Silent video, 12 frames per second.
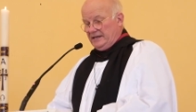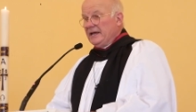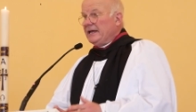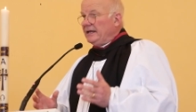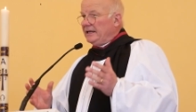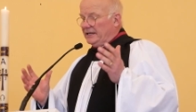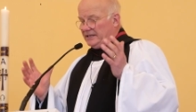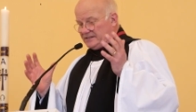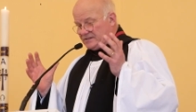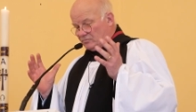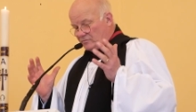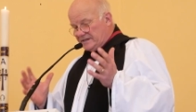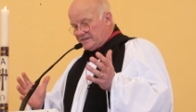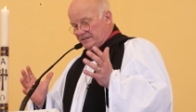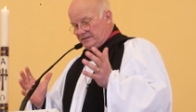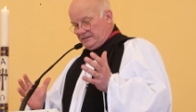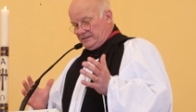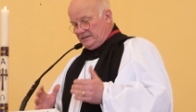He is
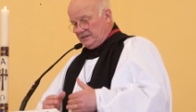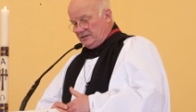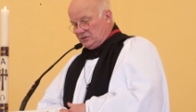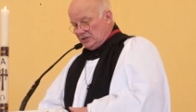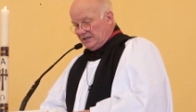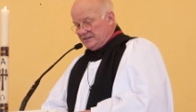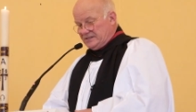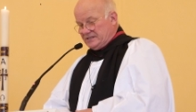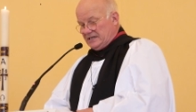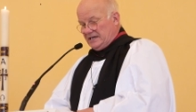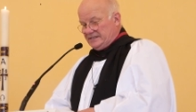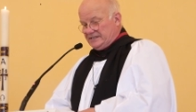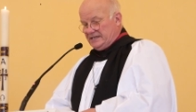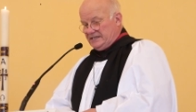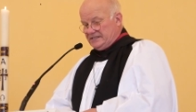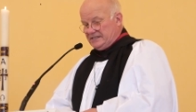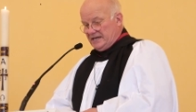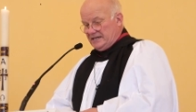risen, just as he
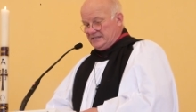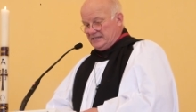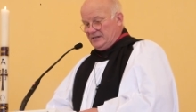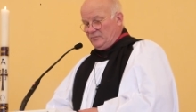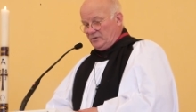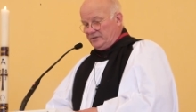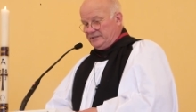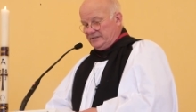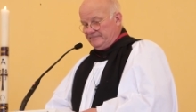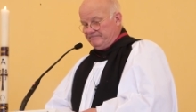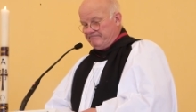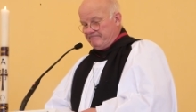said he would.